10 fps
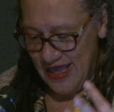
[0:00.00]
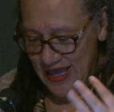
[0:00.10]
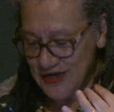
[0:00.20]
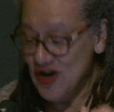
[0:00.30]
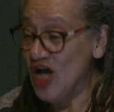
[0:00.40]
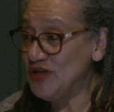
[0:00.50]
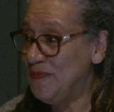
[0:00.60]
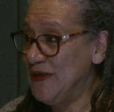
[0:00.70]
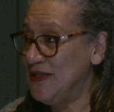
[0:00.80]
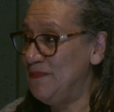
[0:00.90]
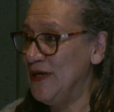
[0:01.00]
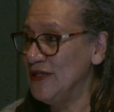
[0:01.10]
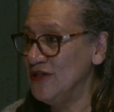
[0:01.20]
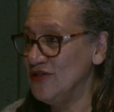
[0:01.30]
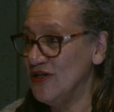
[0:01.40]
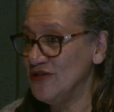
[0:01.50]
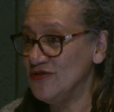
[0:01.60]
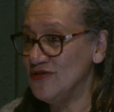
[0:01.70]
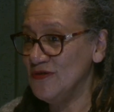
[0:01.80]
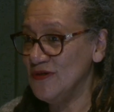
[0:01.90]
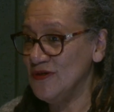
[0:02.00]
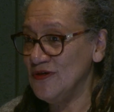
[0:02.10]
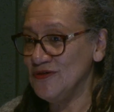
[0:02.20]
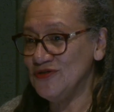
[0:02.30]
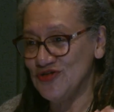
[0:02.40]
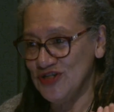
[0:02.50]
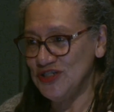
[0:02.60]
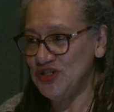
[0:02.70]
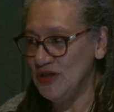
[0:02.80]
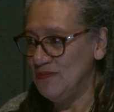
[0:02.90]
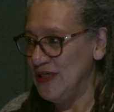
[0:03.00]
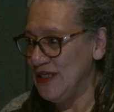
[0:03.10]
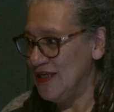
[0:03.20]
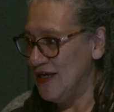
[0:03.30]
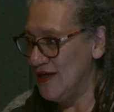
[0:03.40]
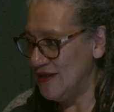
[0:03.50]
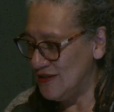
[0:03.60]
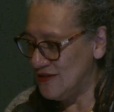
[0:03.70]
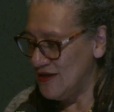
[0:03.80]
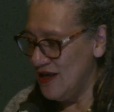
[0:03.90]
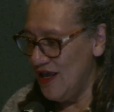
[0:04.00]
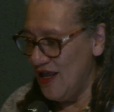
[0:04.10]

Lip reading: and not be dependent on traditional media is